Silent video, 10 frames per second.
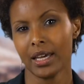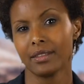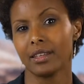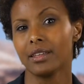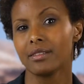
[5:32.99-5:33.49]

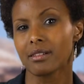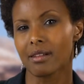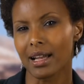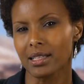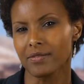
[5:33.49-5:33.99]
The
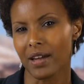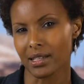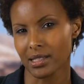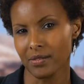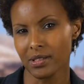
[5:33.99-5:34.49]
interactive
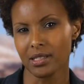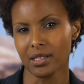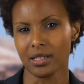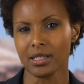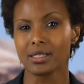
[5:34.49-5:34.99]

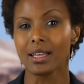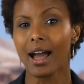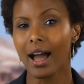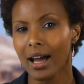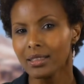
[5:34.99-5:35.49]
activities
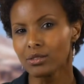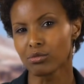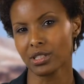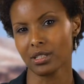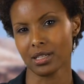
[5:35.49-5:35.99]
and
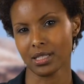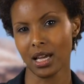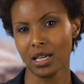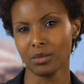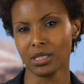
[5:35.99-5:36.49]
written
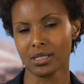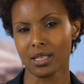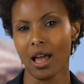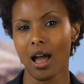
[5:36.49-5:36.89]
assignments